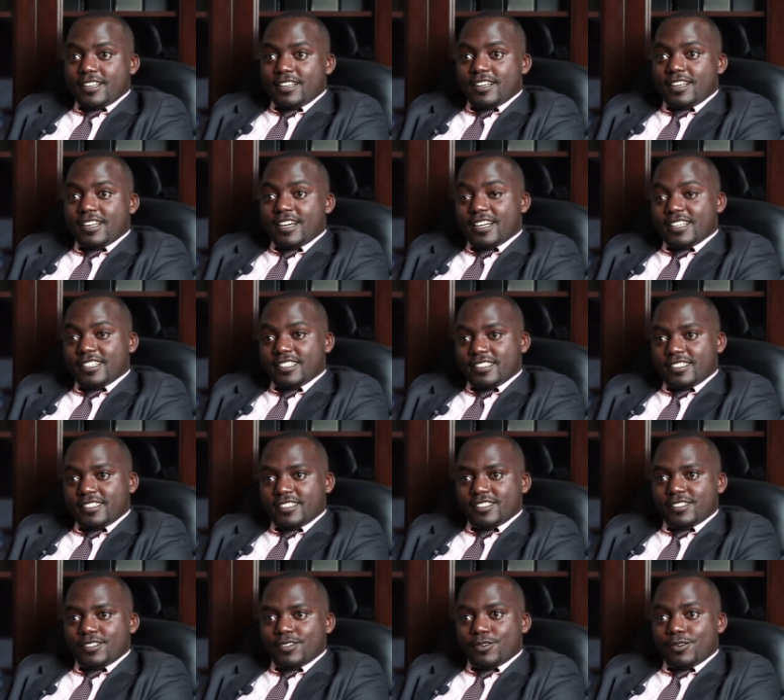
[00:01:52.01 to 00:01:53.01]
learns
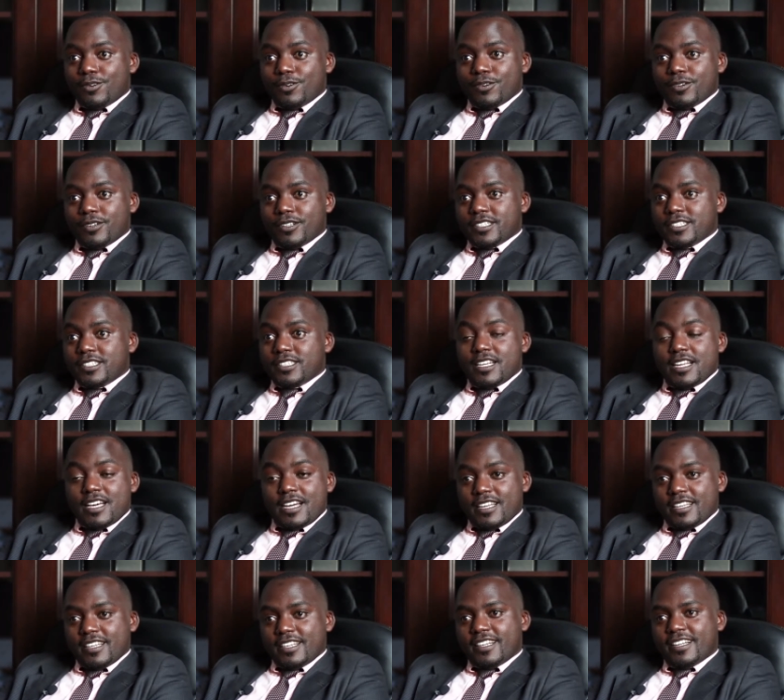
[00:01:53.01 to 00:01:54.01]
or is
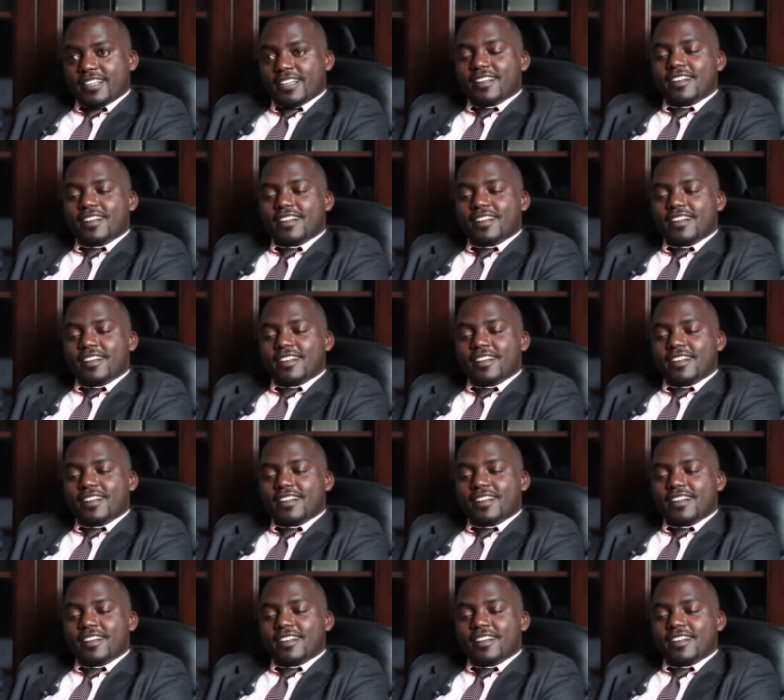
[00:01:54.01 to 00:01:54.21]
learning.